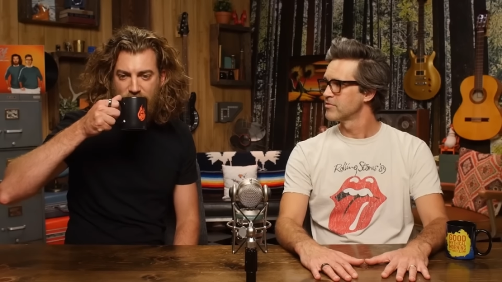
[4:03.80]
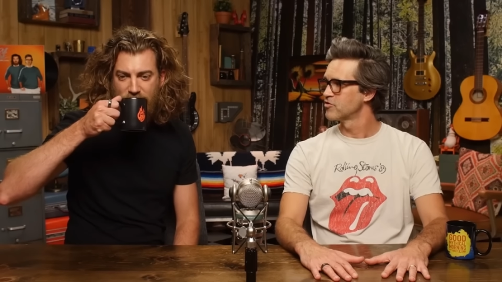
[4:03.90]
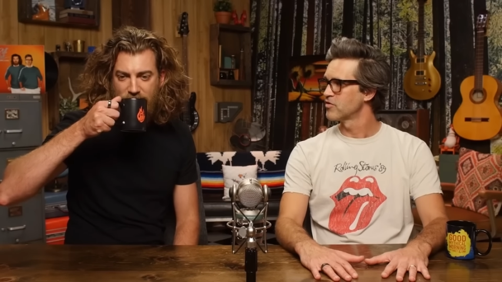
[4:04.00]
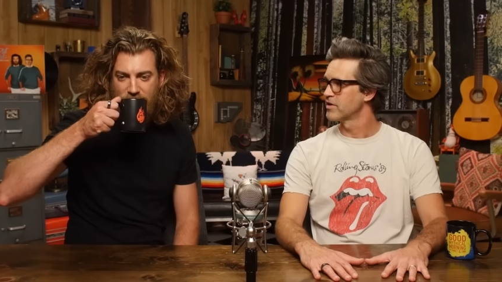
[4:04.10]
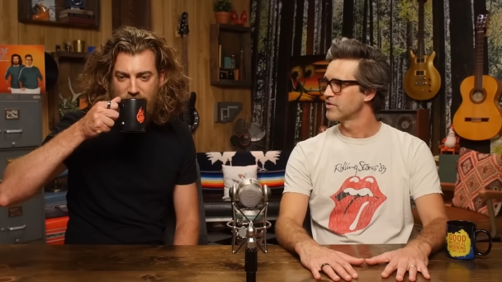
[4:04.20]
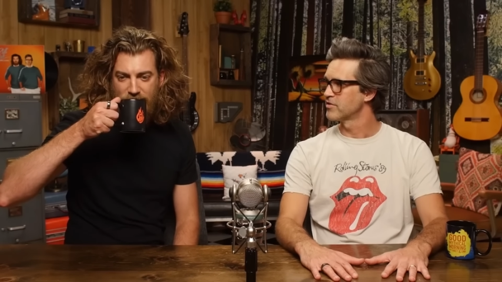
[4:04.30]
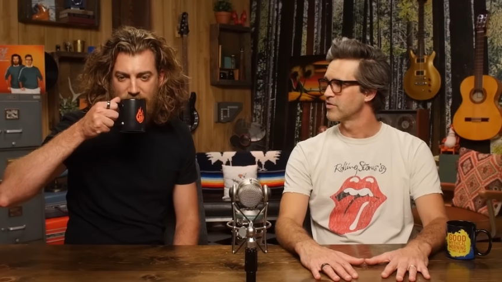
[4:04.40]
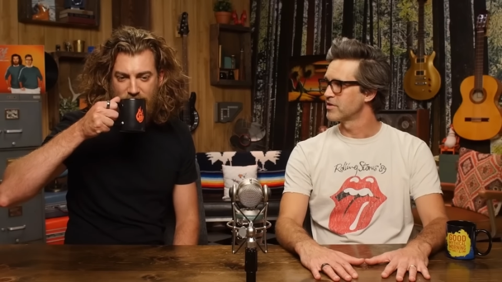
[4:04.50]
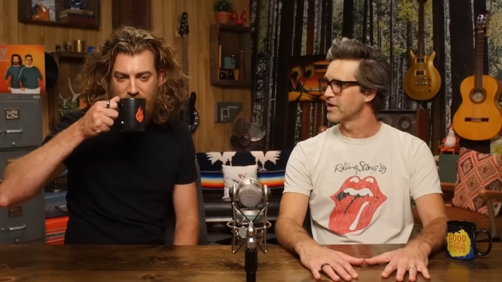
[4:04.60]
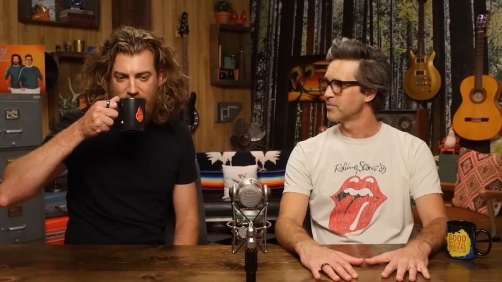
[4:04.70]
Speaker 1: Just trying to turn
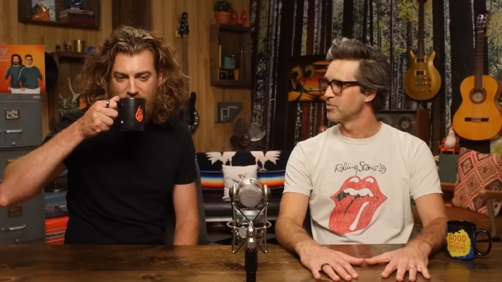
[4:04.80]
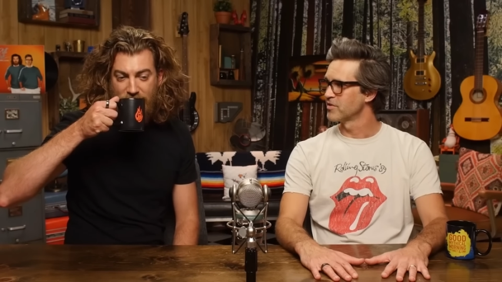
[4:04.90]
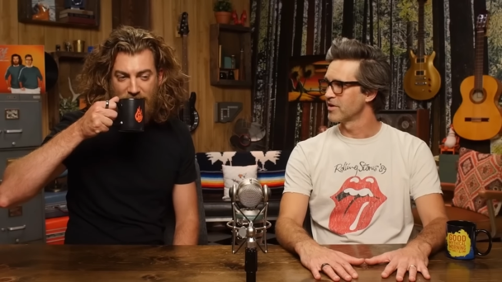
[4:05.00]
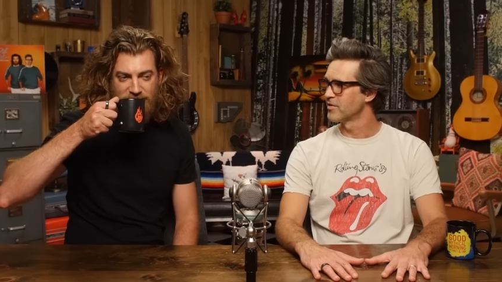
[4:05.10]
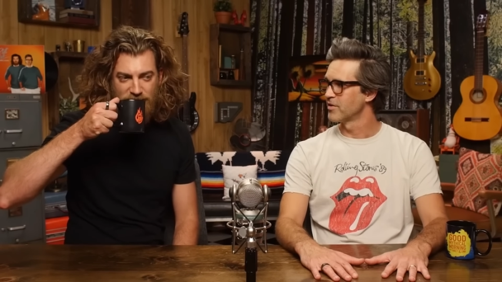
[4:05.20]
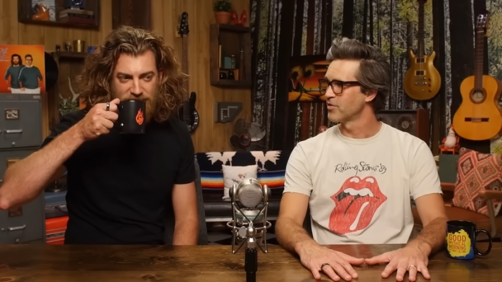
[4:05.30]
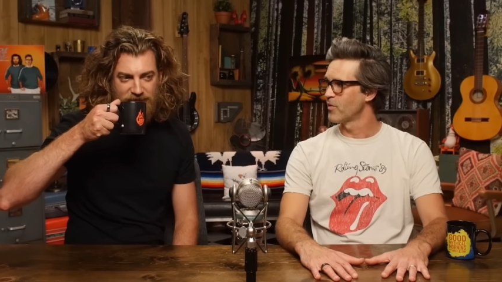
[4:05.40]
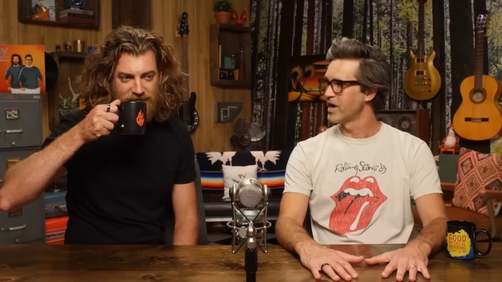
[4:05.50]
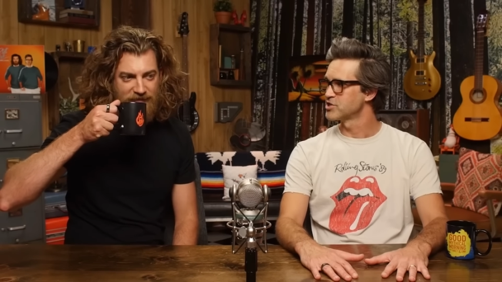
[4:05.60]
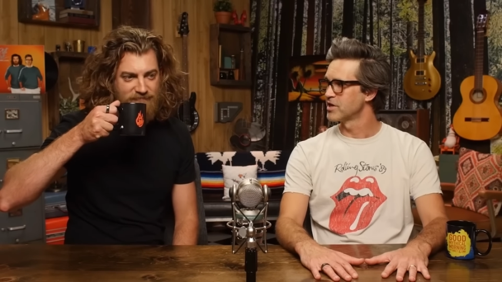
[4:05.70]
the tables.
Speaker 2: And I don't think
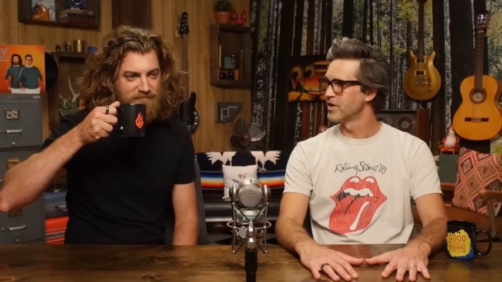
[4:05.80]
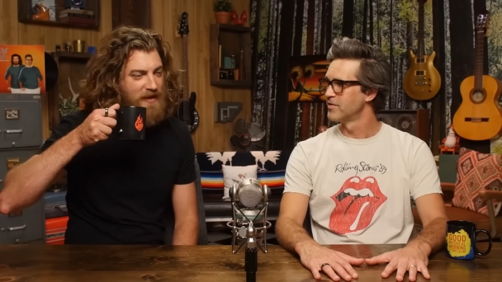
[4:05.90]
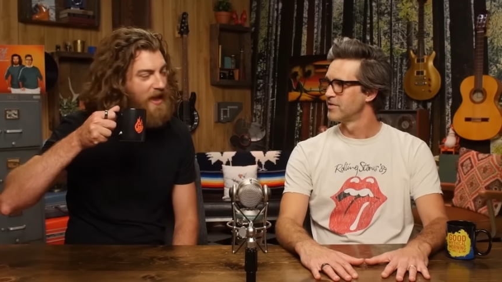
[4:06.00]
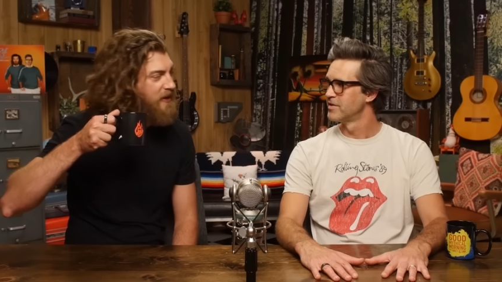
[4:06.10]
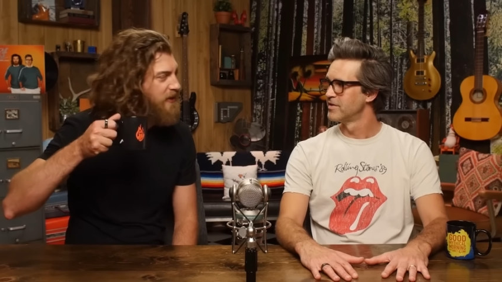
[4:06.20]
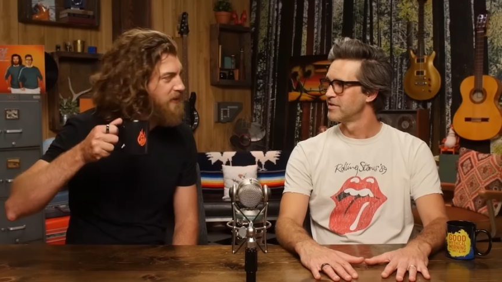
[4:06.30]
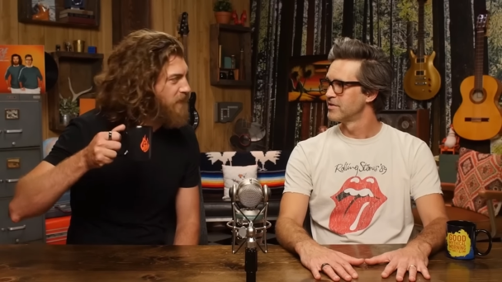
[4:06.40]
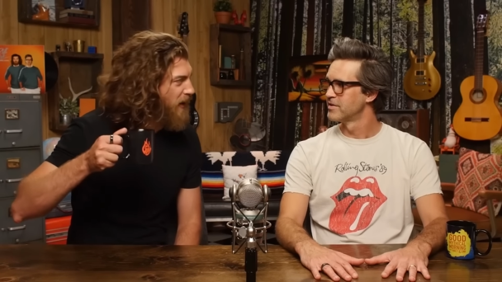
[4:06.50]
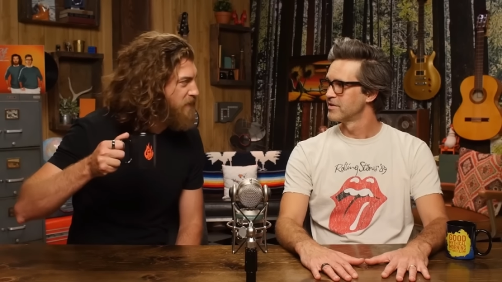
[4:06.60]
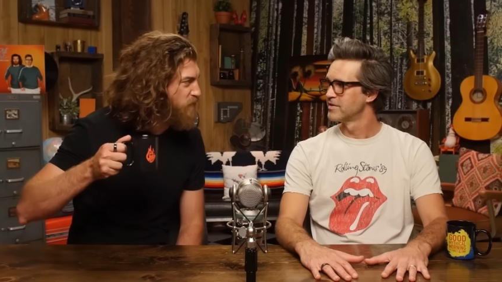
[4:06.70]
they've made
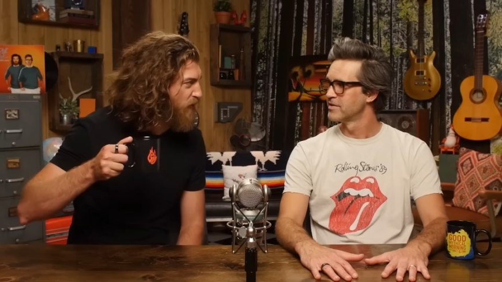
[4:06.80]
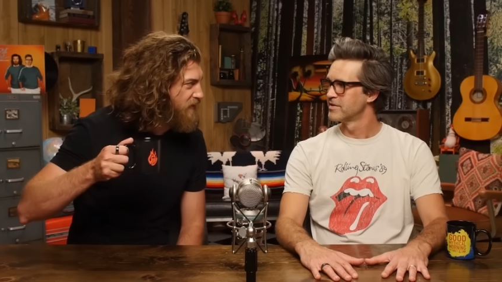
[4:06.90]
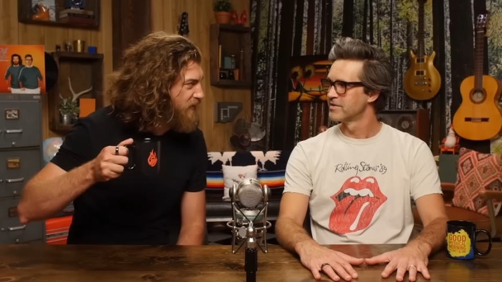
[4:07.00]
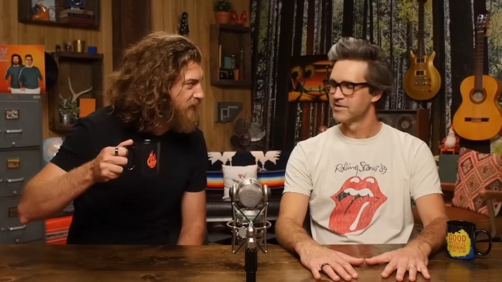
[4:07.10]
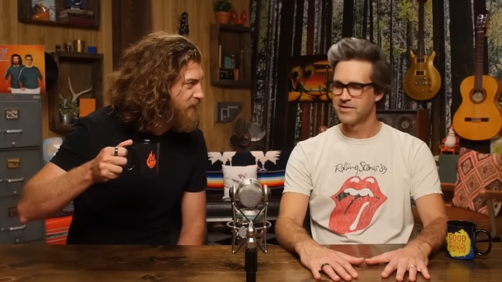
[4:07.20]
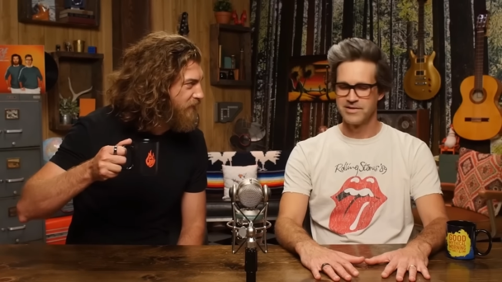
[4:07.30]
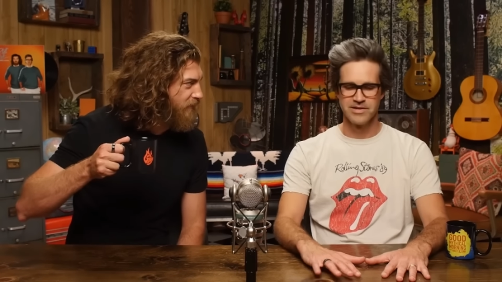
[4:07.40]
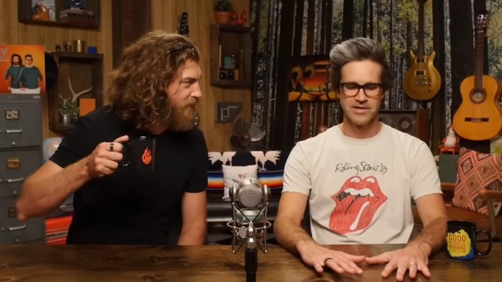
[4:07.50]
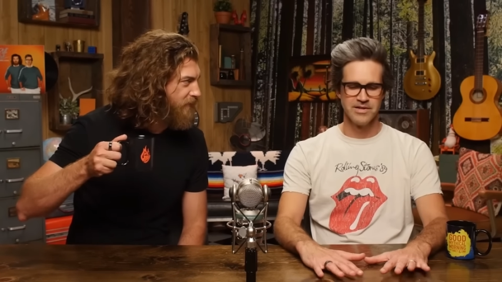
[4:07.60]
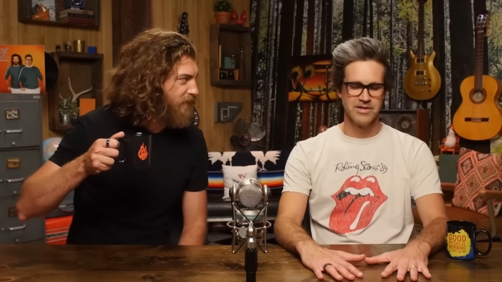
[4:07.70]
anybody pregnant either.
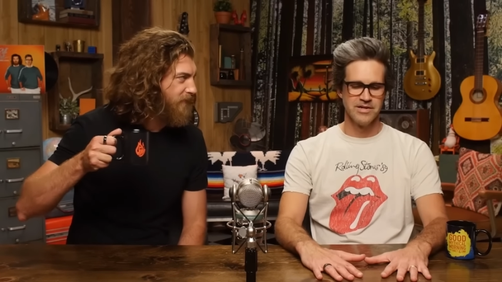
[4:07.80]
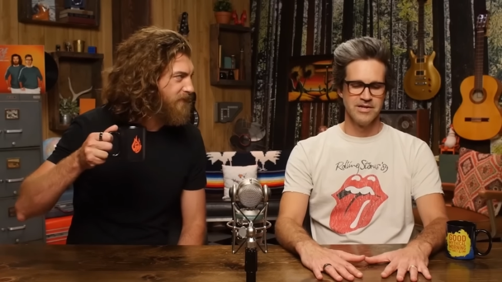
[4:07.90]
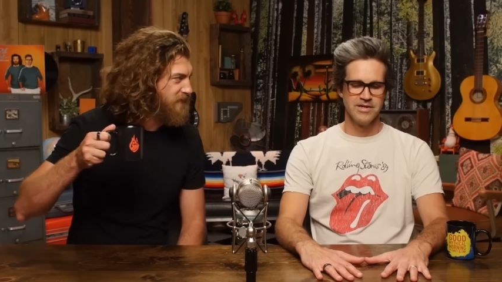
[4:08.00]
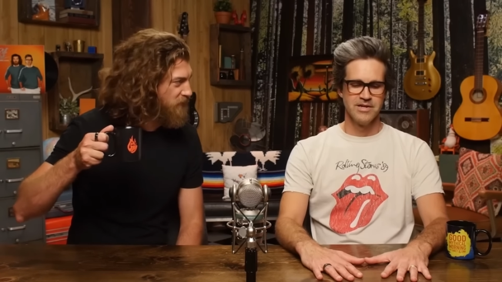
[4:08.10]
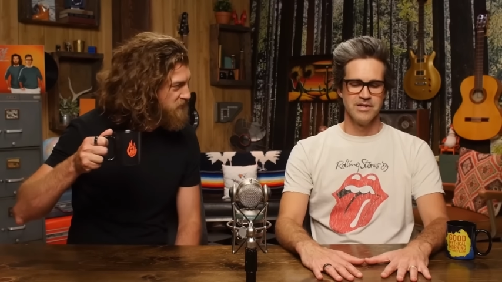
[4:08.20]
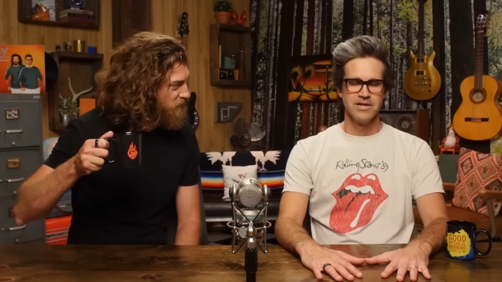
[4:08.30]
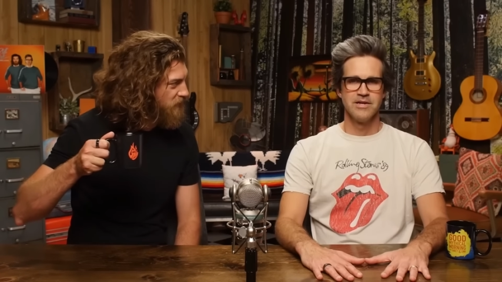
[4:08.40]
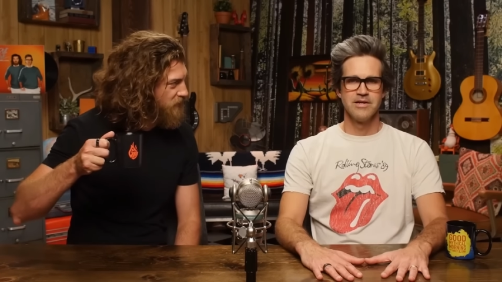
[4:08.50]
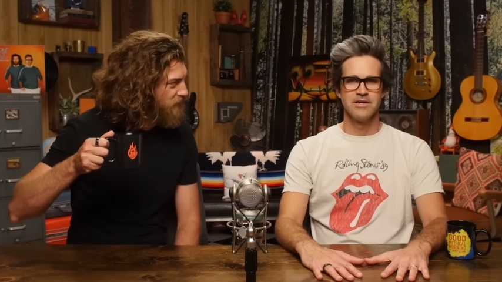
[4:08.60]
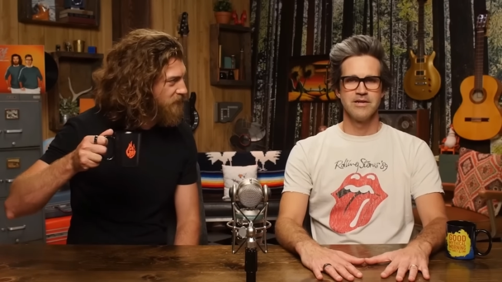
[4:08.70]
Is that what you want
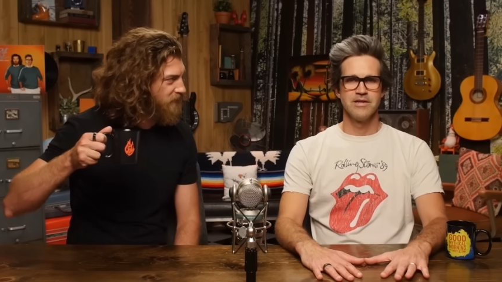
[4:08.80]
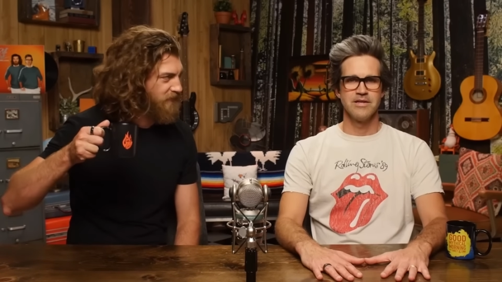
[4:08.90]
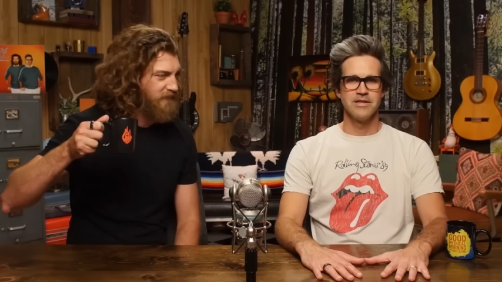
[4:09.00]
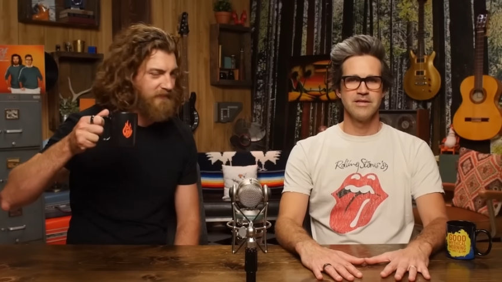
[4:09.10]
to hear?